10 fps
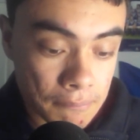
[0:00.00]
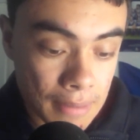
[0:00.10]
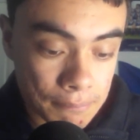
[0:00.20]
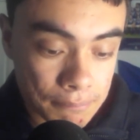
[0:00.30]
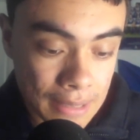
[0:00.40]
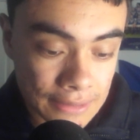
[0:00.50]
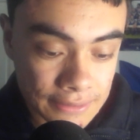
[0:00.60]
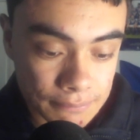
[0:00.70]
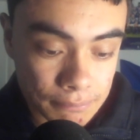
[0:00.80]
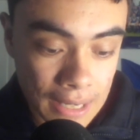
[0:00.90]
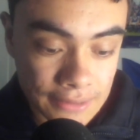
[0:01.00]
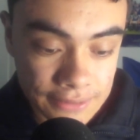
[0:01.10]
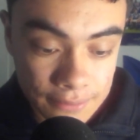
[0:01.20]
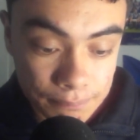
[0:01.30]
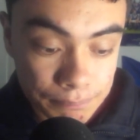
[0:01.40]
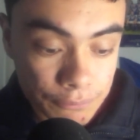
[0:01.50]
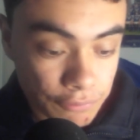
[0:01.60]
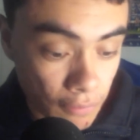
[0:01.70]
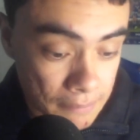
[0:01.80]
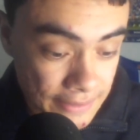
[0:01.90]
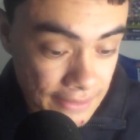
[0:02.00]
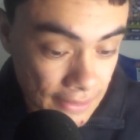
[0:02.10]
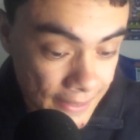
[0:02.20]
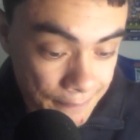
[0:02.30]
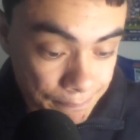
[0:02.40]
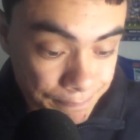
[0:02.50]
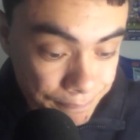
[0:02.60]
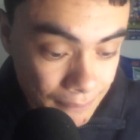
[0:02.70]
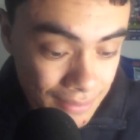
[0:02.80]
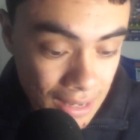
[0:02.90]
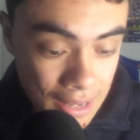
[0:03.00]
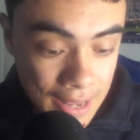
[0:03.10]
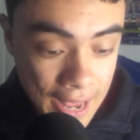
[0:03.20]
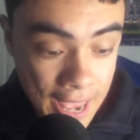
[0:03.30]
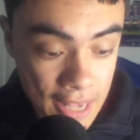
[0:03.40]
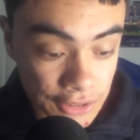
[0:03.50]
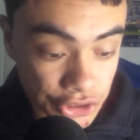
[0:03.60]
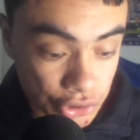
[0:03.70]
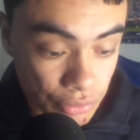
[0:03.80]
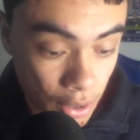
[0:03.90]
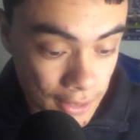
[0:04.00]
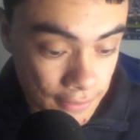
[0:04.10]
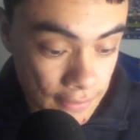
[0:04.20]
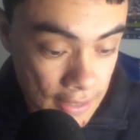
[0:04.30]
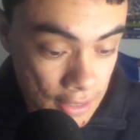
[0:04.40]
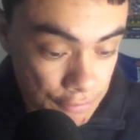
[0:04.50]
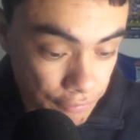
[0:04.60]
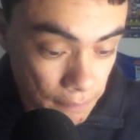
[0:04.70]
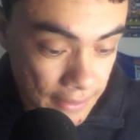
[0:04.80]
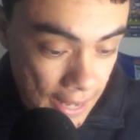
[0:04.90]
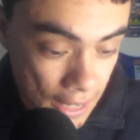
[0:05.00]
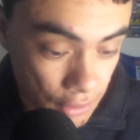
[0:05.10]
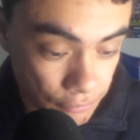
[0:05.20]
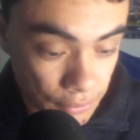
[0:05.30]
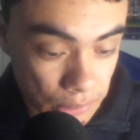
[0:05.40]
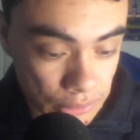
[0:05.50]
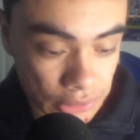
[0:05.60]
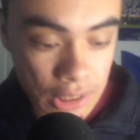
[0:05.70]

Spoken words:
Mazin from Italy. Angus Crichton there from the Kangaroos.